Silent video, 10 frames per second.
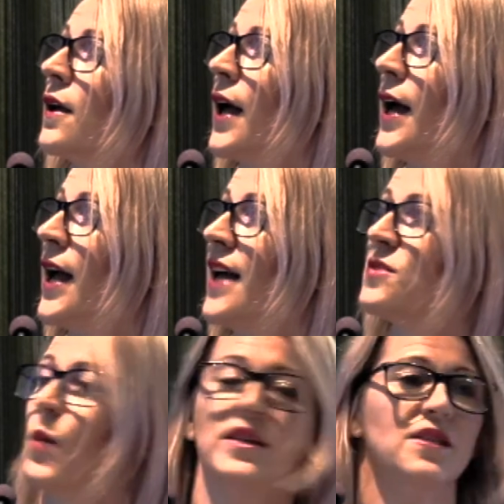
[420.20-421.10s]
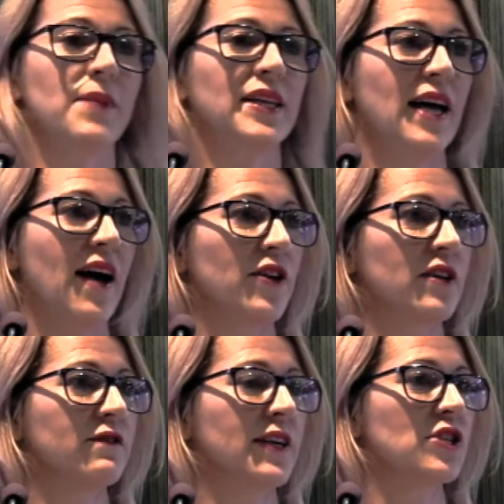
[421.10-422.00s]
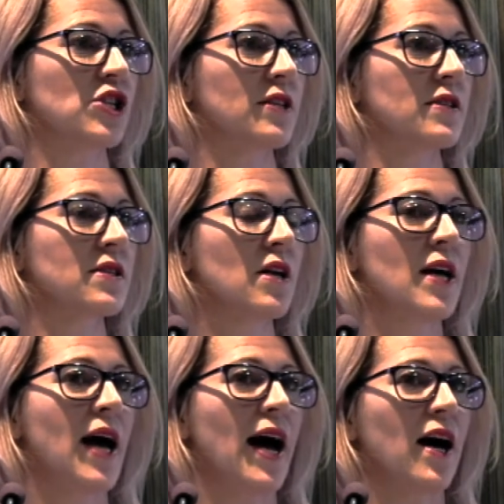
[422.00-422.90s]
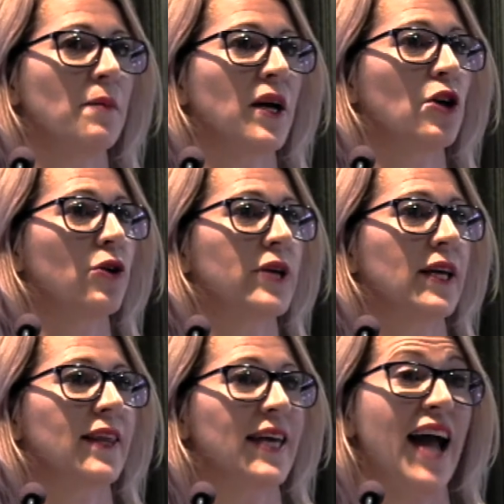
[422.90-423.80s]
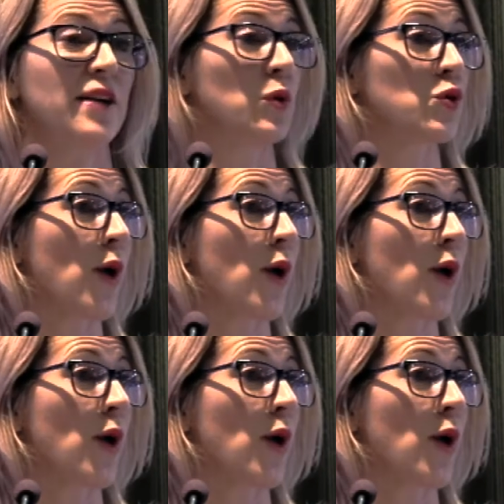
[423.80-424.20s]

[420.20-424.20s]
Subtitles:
okay, as well as many other inventions, including the animal